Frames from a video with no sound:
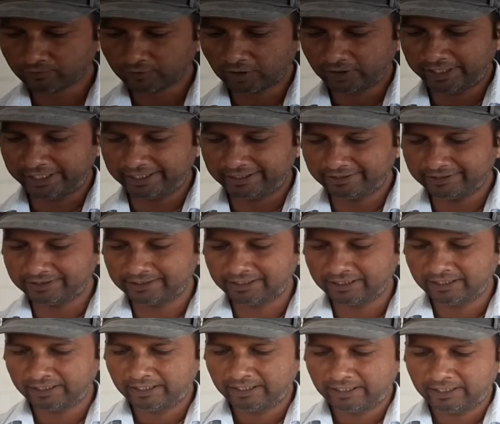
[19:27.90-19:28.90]

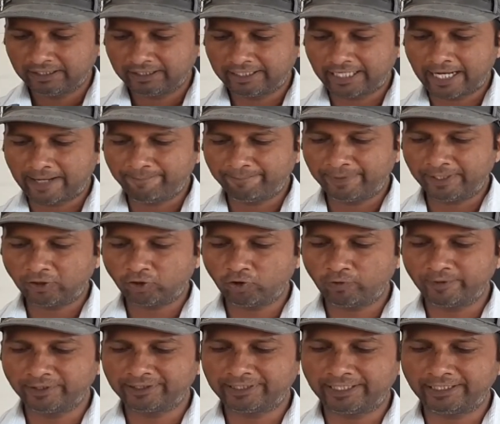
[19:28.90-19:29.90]
Hence, gram per
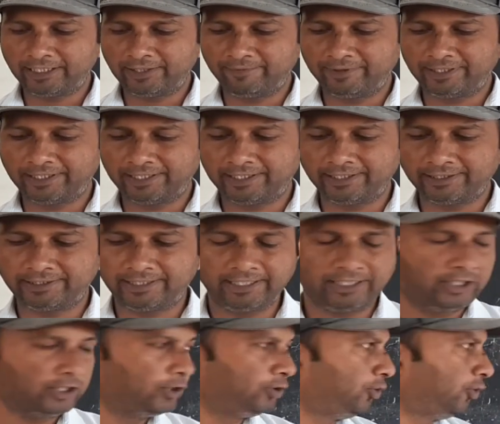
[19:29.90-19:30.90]
cubic centimeter is
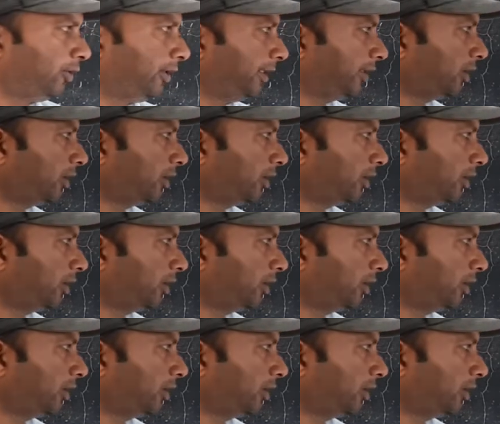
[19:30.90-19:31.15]
the unit